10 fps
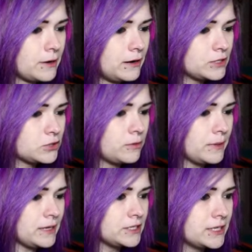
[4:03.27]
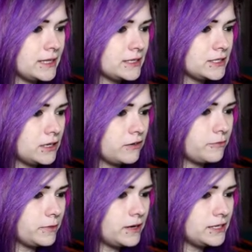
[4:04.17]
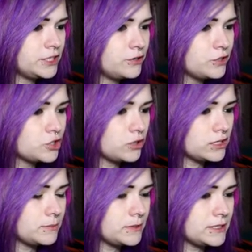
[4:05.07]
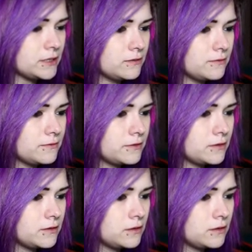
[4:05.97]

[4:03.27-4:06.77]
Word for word: go out swimming to get this stuff, but I don't trust myself.